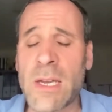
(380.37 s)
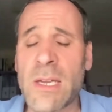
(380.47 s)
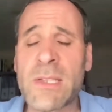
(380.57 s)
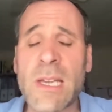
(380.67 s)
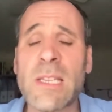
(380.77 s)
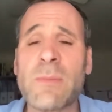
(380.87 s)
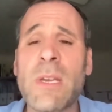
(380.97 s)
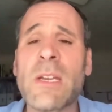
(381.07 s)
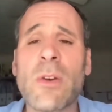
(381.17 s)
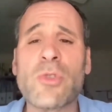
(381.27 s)
and he said to
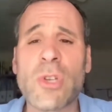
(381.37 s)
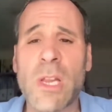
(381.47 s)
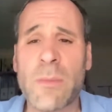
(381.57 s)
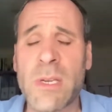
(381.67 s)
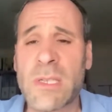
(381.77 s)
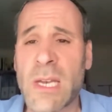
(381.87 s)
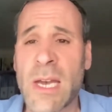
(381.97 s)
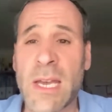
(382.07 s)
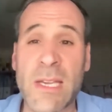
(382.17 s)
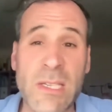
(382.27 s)
me, Shalom, he
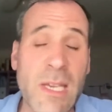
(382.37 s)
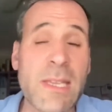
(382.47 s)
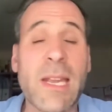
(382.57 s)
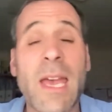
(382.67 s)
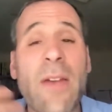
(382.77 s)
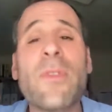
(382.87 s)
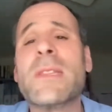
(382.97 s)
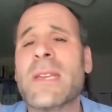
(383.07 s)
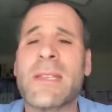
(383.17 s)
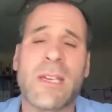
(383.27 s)
said, I see that
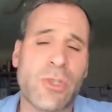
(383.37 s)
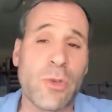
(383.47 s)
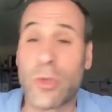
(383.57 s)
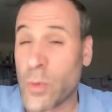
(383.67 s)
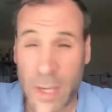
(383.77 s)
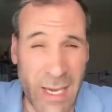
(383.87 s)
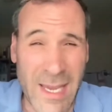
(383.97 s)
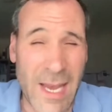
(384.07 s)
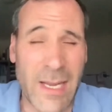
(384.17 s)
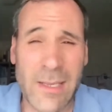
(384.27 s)
everything that you do, and I
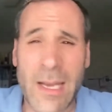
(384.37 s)
get it,